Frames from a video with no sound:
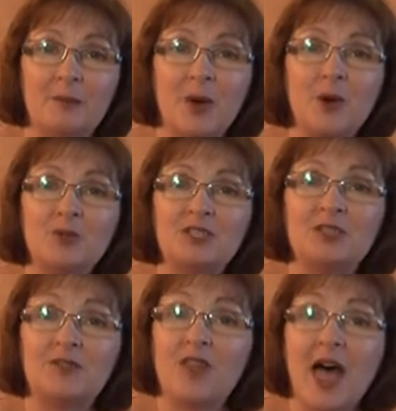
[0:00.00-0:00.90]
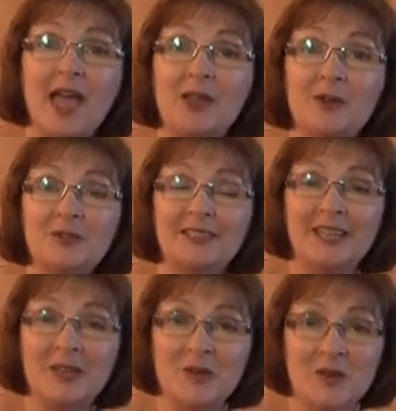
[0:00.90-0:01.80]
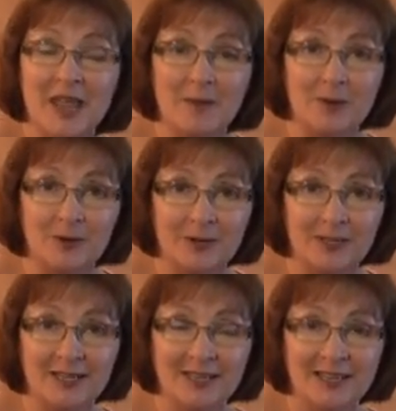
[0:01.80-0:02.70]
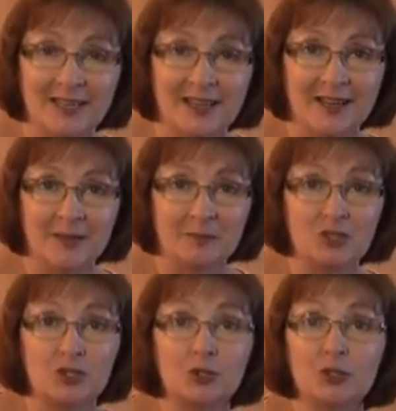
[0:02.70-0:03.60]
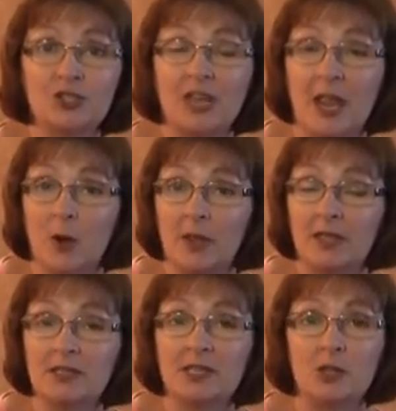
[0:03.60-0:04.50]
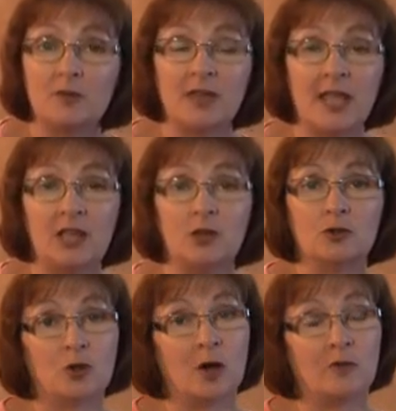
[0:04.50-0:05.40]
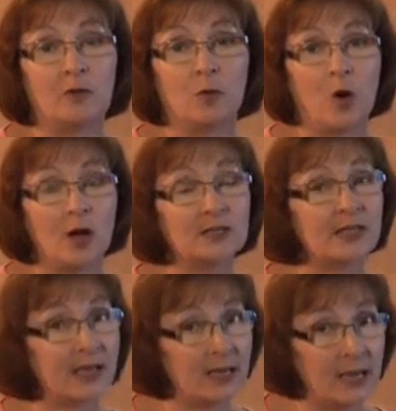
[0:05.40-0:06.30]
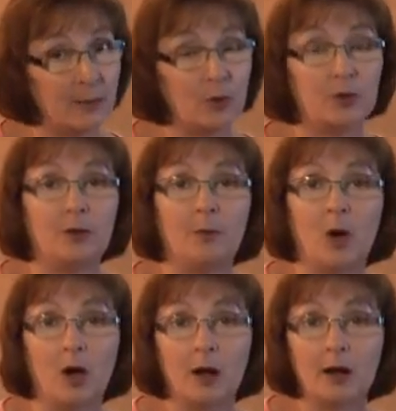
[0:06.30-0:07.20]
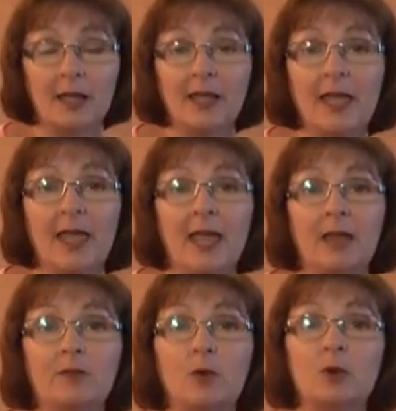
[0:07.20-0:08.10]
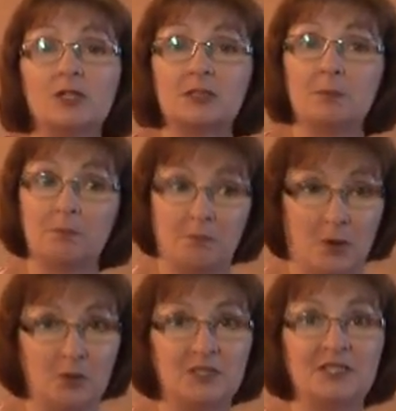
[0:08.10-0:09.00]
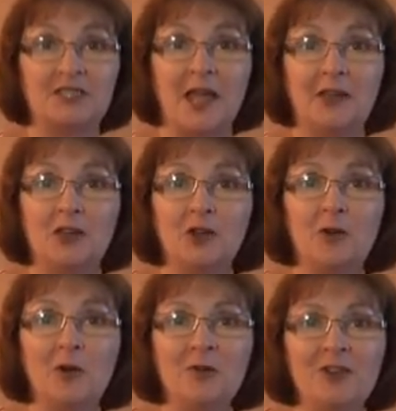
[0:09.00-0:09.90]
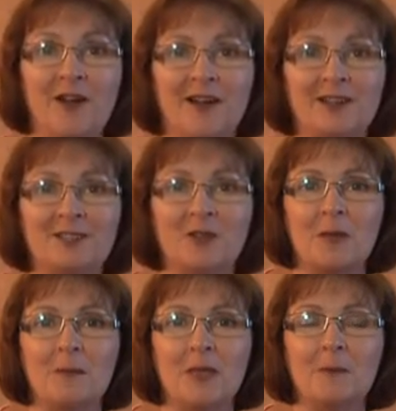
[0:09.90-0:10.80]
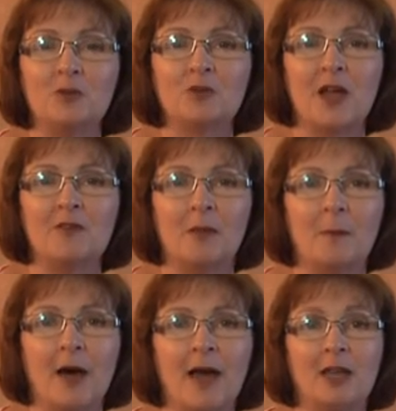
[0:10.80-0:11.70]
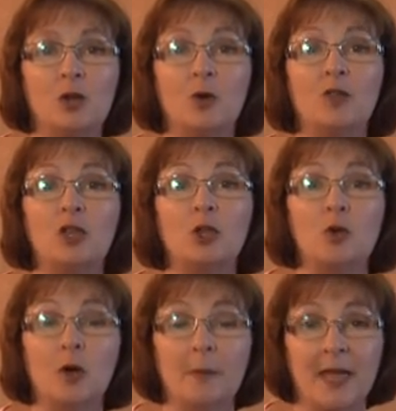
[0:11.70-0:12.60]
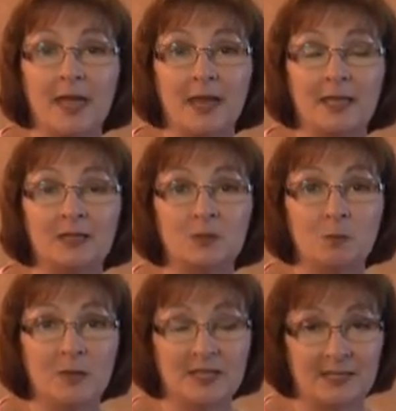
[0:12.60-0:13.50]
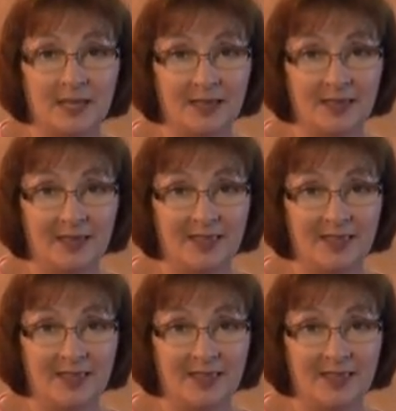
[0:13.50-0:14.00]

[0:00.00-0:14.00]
Post flyers in your neighborhood. Um, search areas that you've taken your dog for walks, like a neighborhood park. And of course, post a sign in your own yard so that people driving by know that your pet is missing.